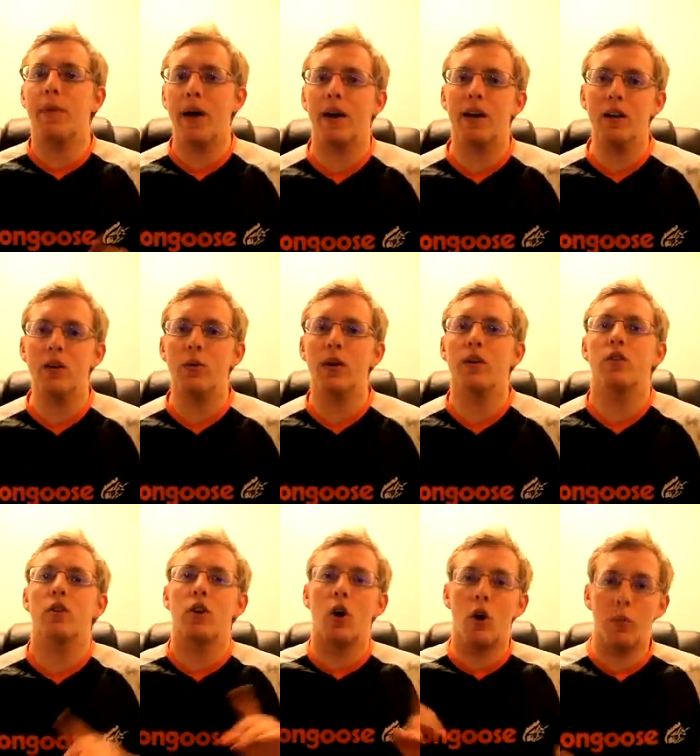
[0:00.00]
and he can get
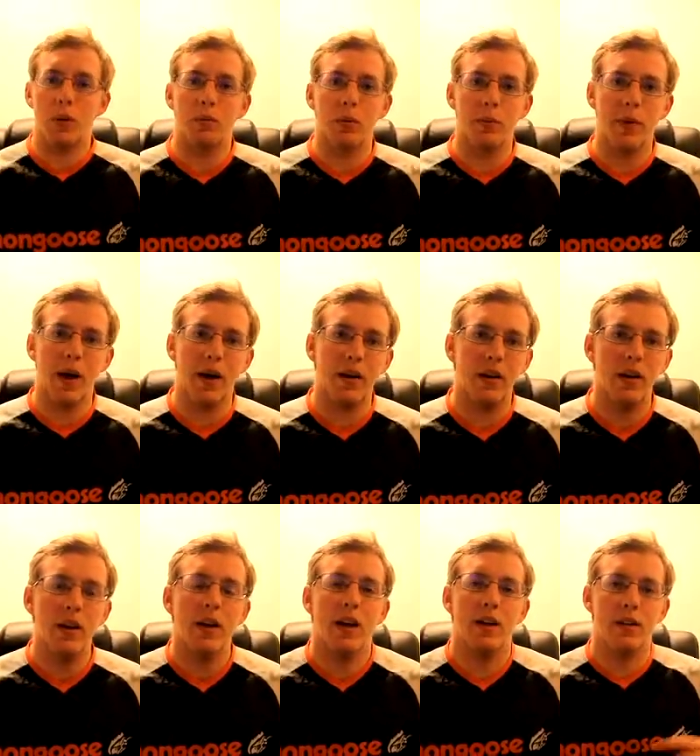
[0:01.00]
back into it to call
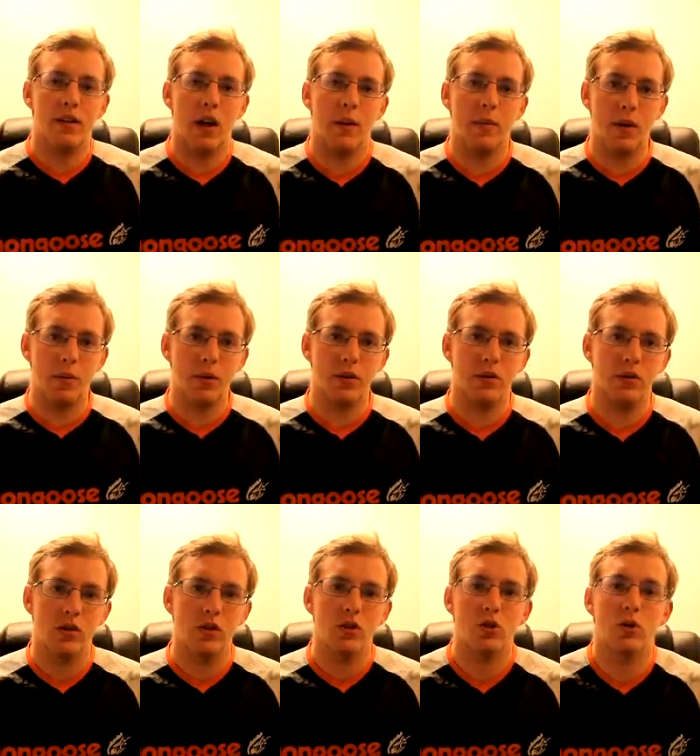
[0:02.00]
people back and to
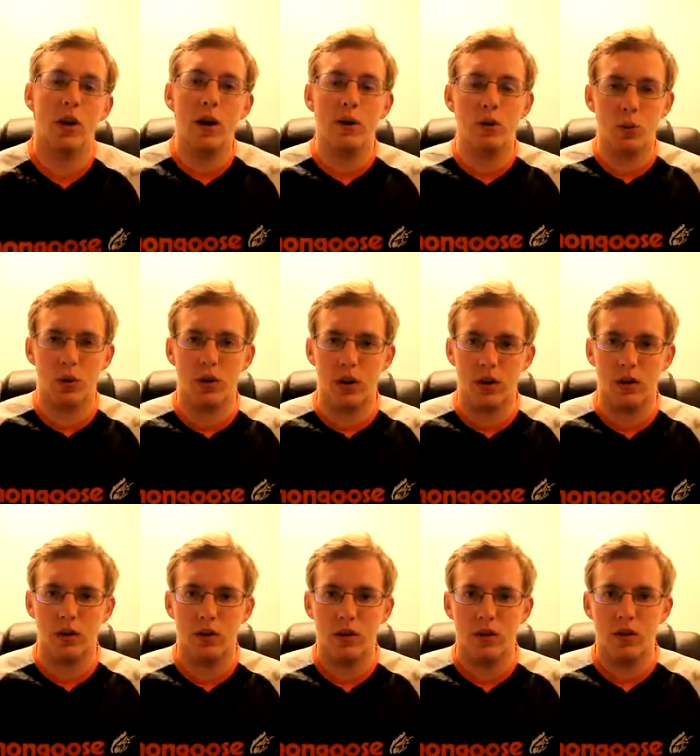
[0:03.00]
type numbers. So now
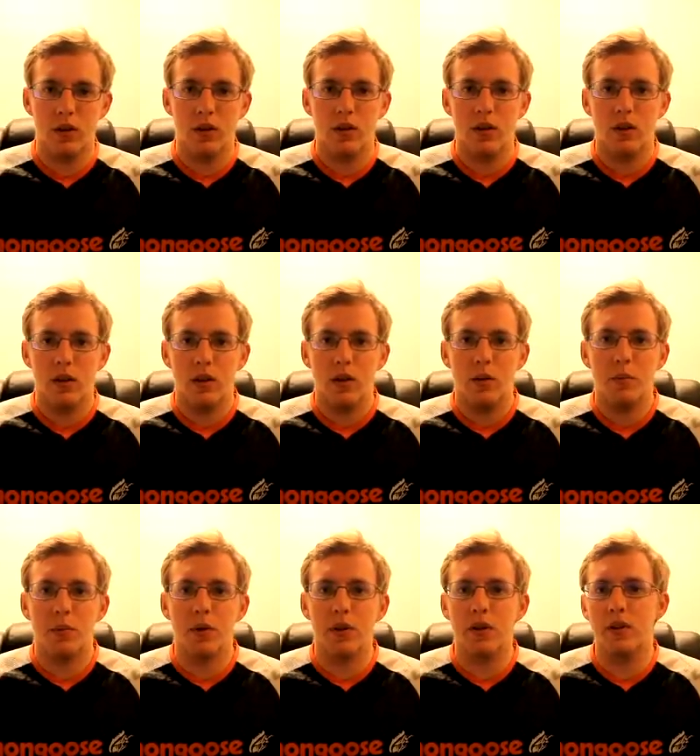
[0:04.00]
it's working.
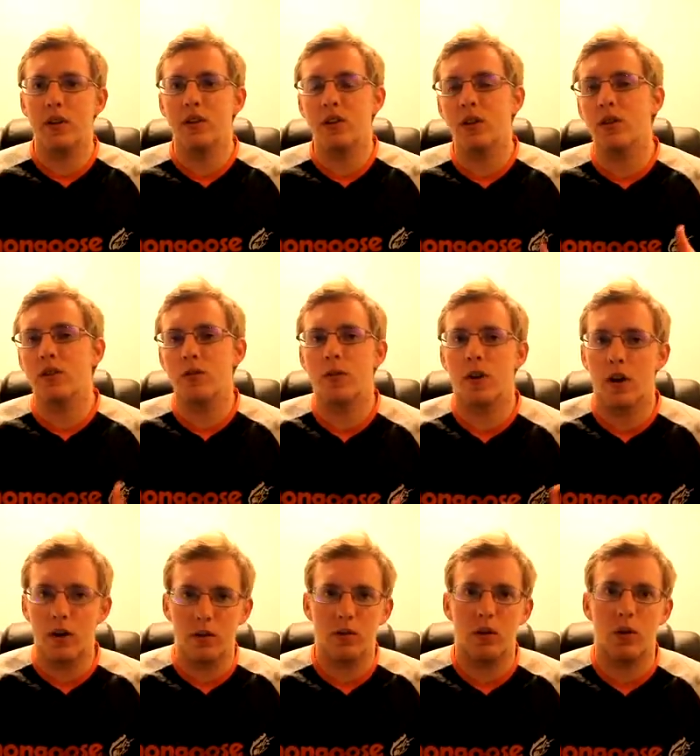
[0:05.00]
But he
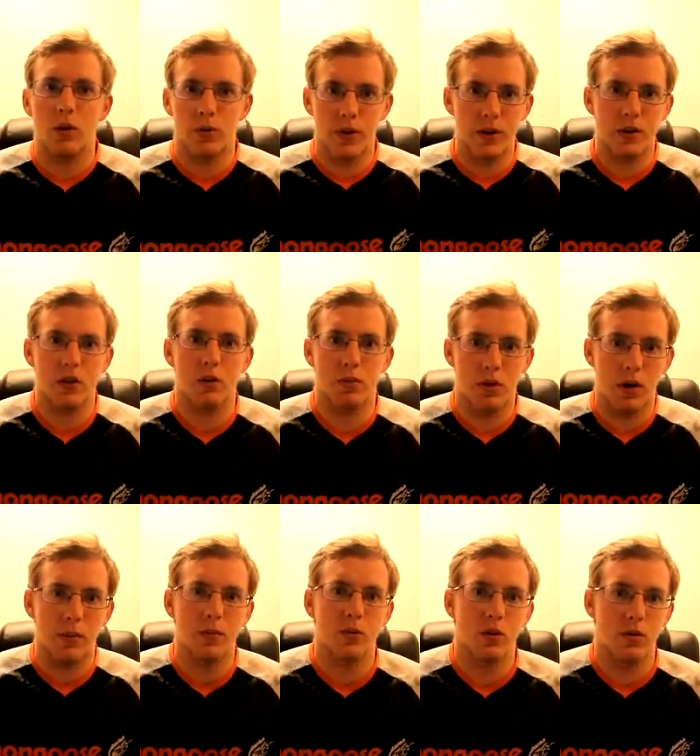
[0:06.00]
still needs to figure out all the
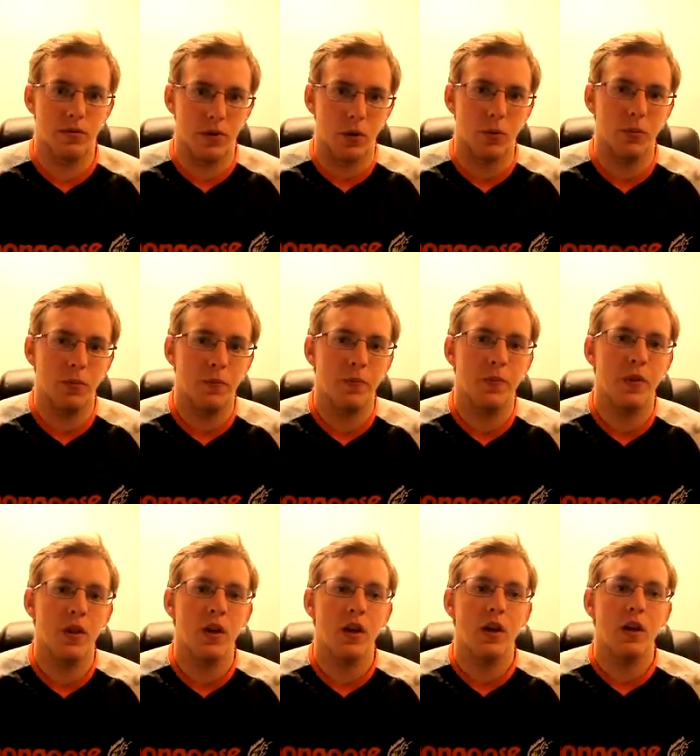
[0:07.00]
rest of the problems with the
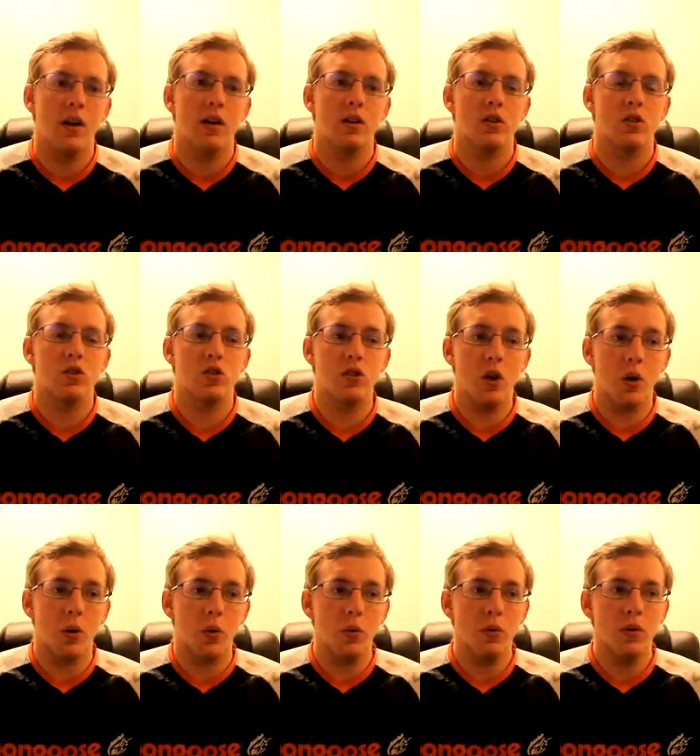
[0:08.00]
phone.
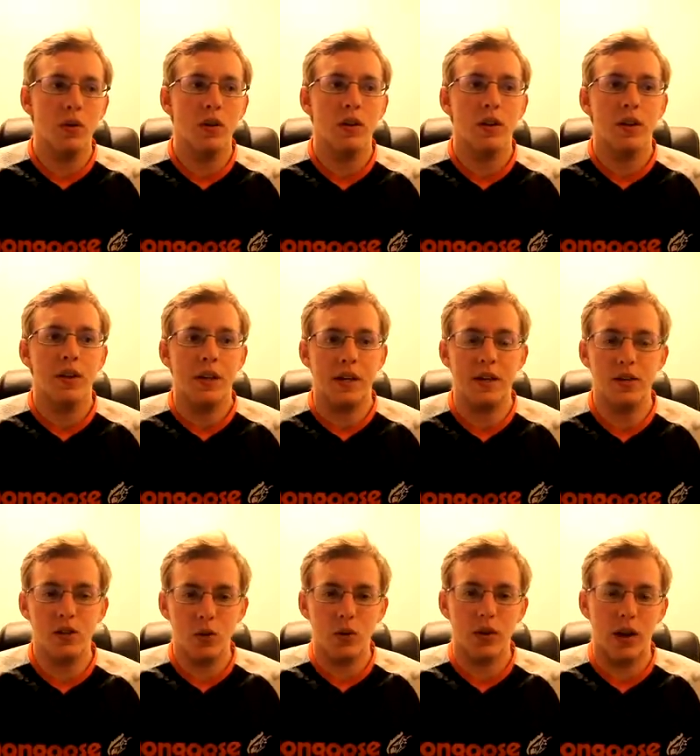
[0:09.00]
So
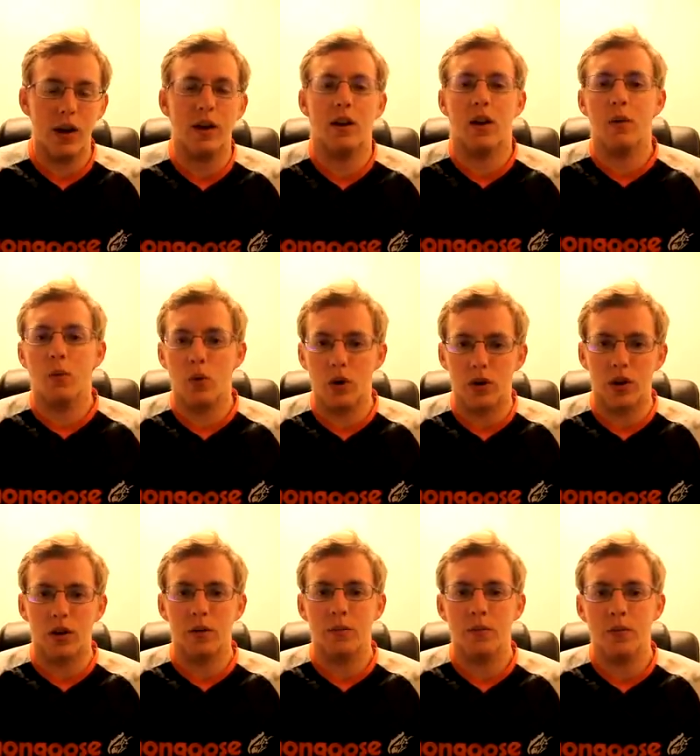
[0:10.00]
he's doing that,
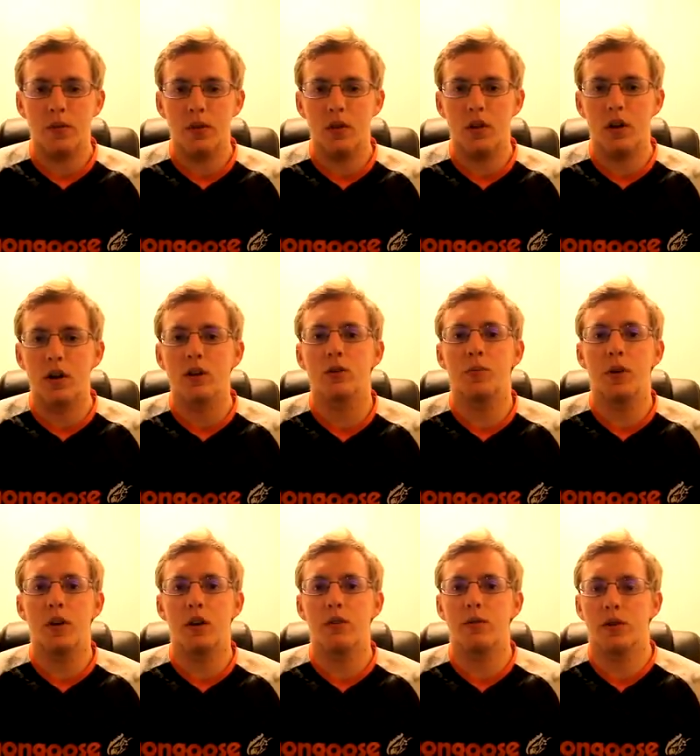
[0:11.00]
and I'm working.
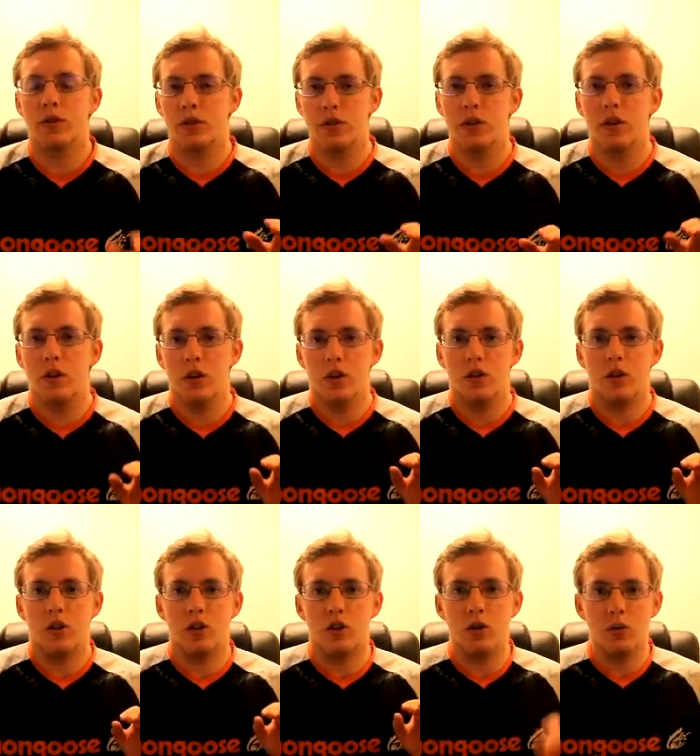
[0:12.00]
Speaking of which,
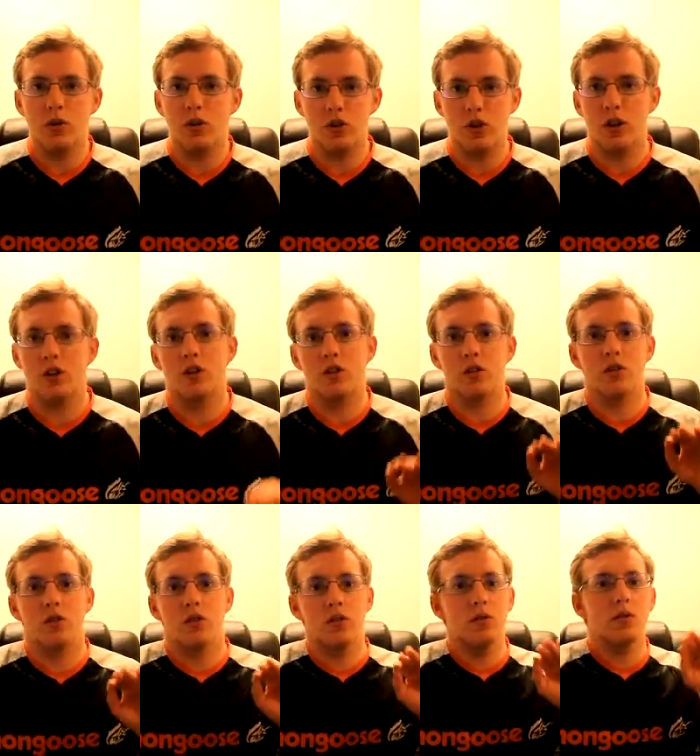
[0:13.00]
union
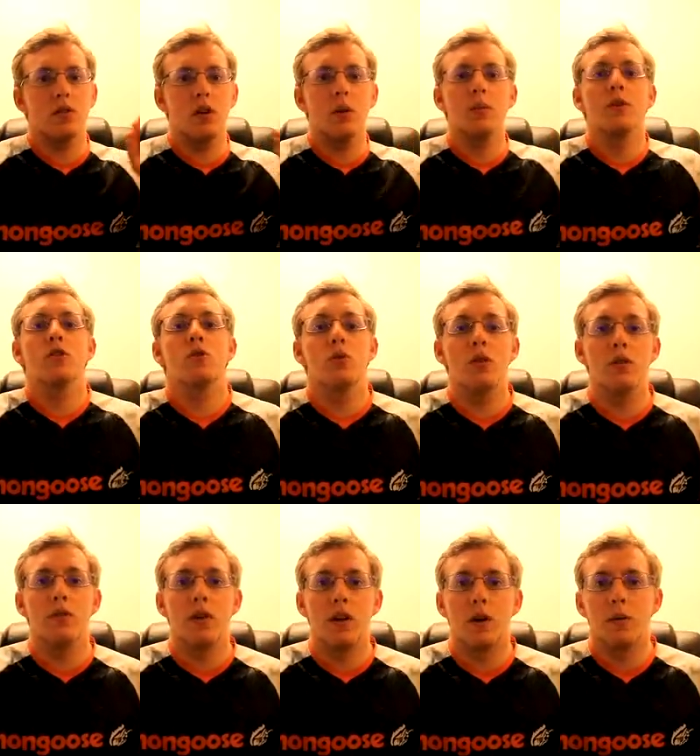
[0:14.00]
changes
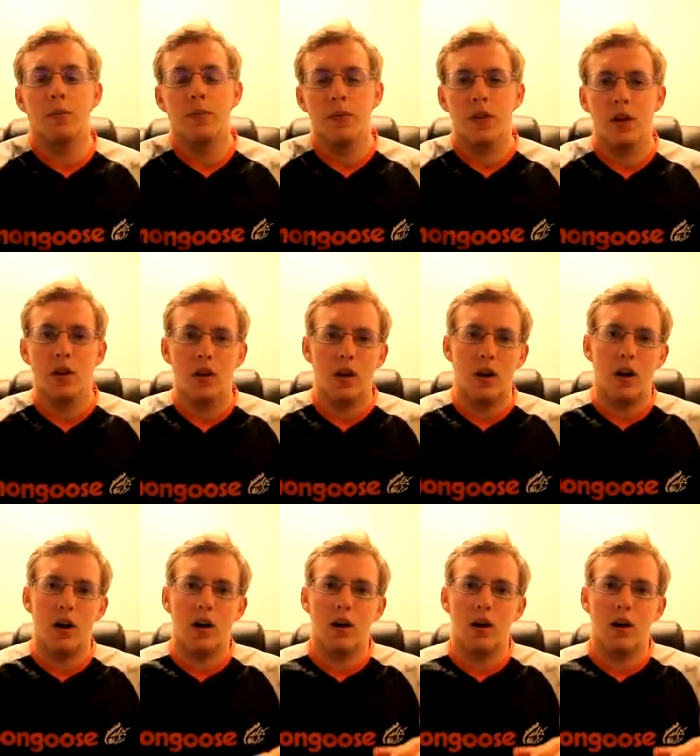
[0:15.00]
coming soon in the video.